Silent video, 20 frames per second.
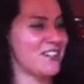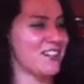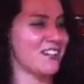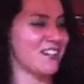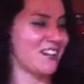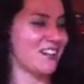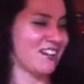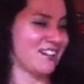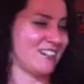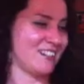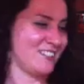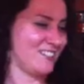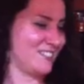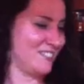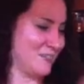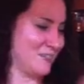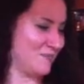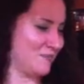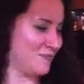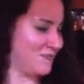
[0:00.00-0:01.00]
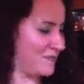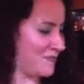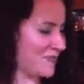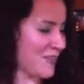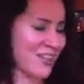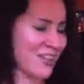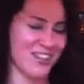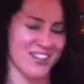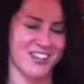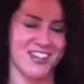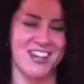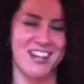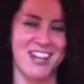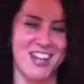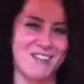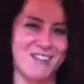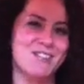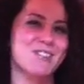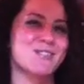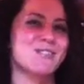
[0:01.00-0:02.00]

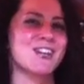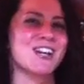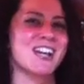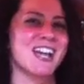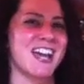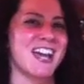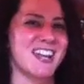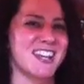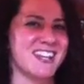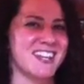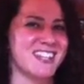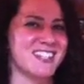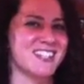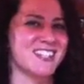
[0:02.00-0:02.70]
have to work at it.